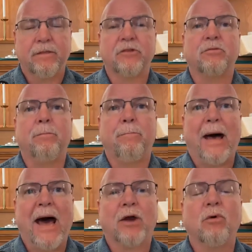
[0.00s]
this
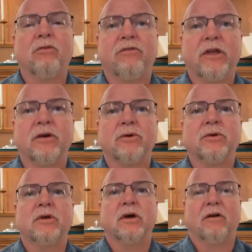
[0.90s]

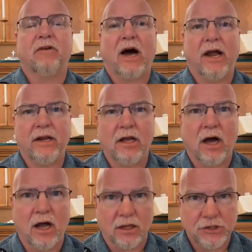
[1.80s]
battlefield of
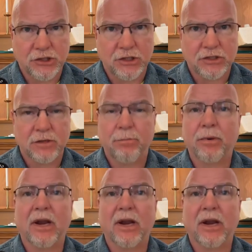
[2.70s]
ideologies